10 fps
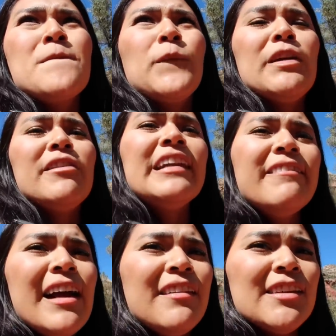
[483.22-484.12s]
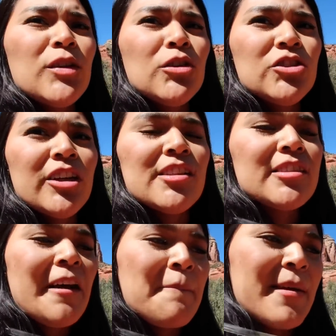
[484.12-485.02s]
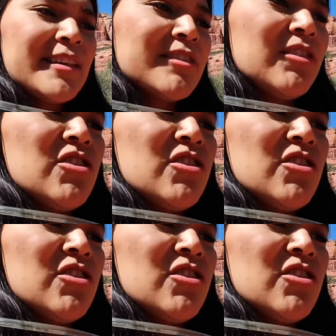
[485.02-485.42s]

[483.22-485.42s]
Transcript: We ran around this whole trail. It's called Mescal